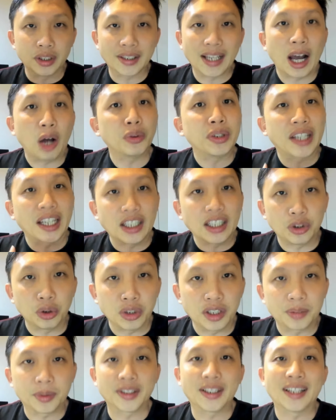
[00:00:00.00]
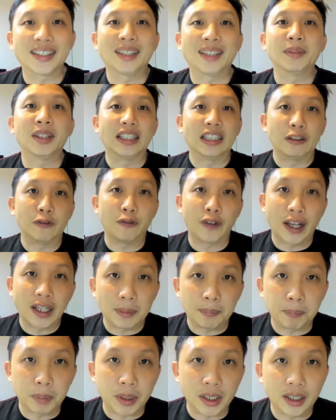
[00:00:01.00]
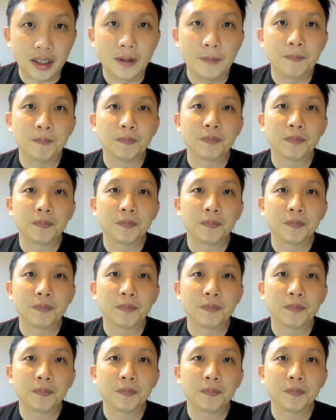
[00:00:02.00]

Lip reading: How they get these units? Because last time the developer,